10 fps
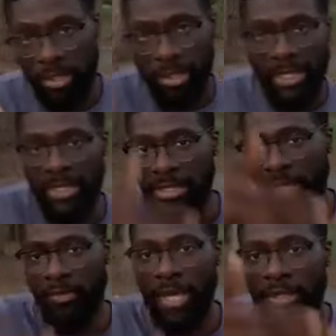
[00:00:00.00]
So like I
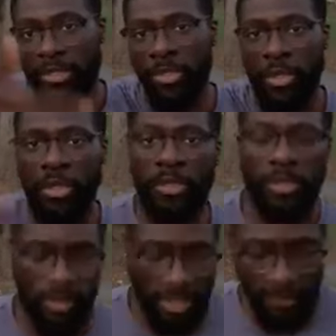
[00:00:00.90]
said, right at the shore,
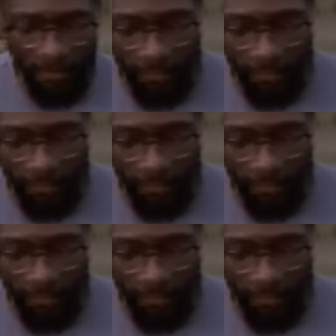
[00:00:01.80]
okay?